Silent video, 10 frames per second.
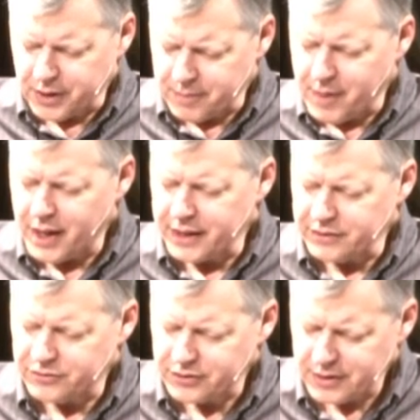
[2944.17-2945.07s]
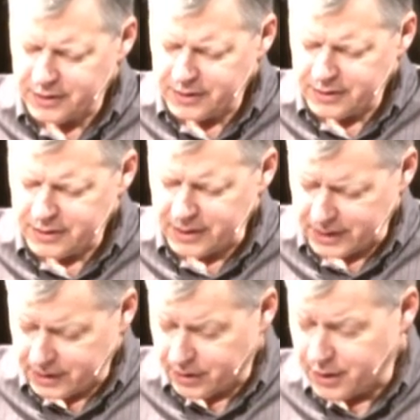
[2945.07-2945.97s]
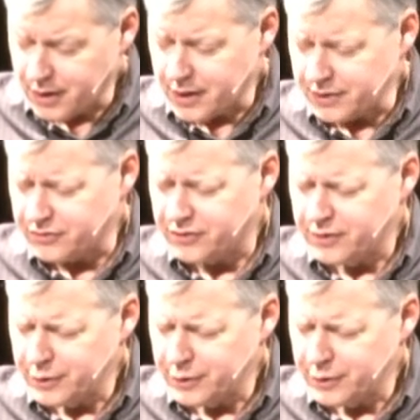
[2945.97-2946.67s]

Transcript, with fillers: our minds, in our hearts,